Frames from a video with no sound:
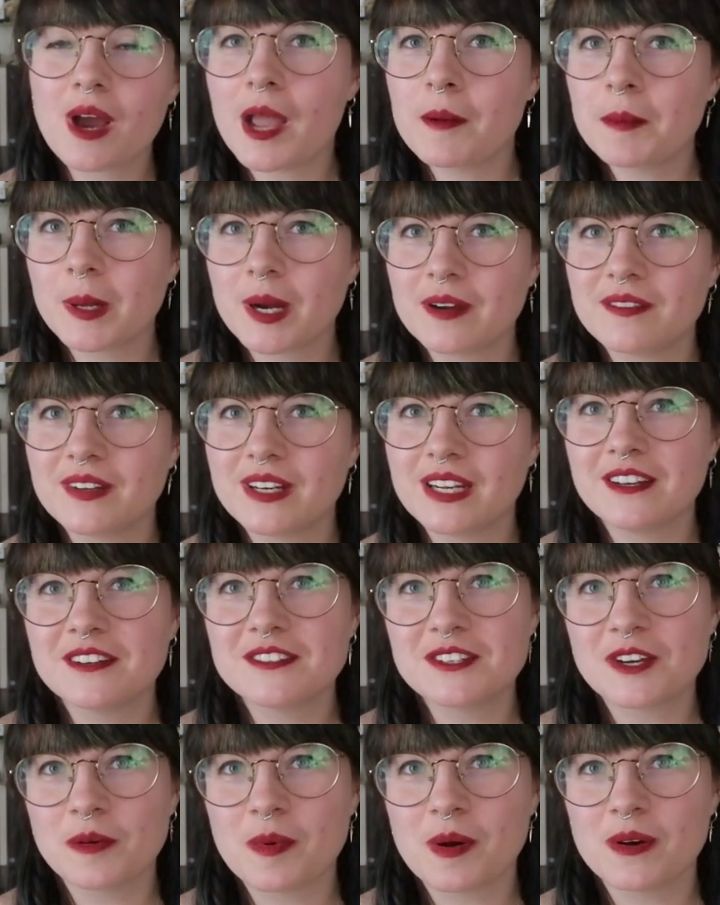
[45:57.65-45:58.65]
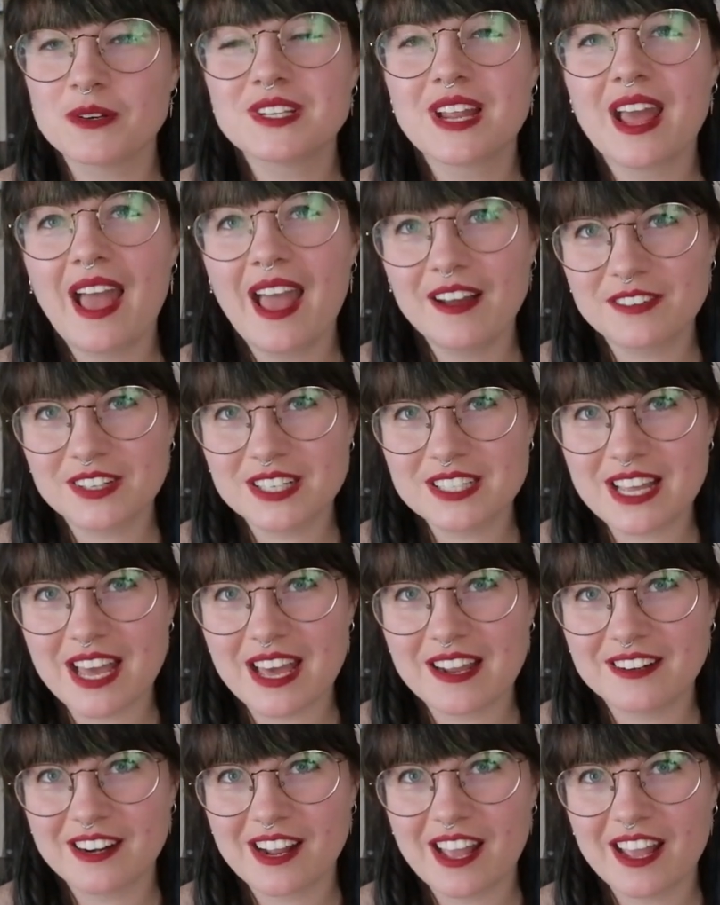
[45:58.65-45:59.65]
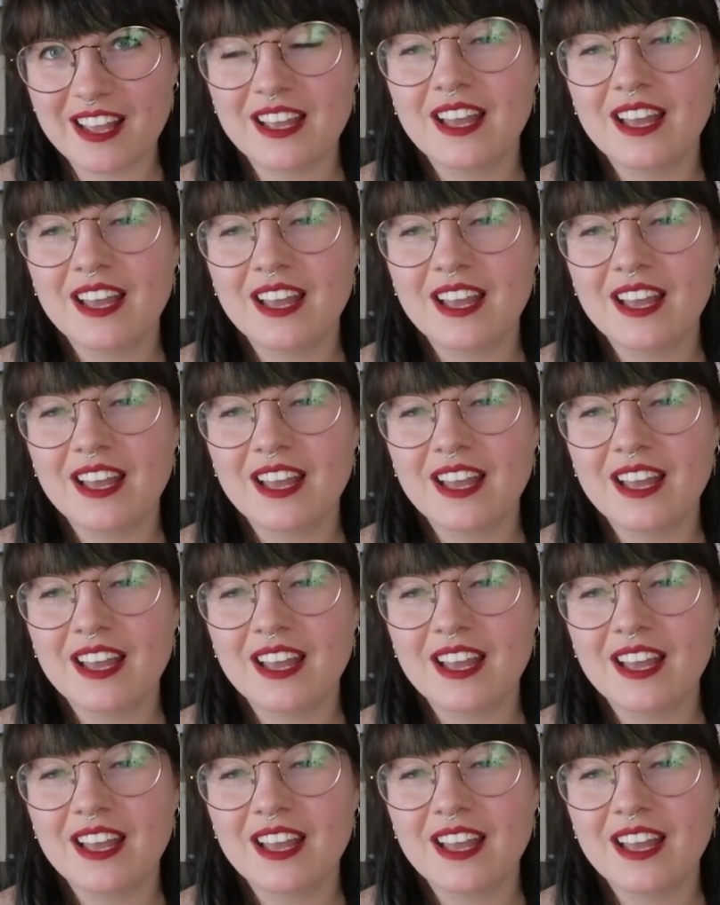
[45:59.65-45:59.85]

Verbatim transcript: I put out videos almost every Saturday,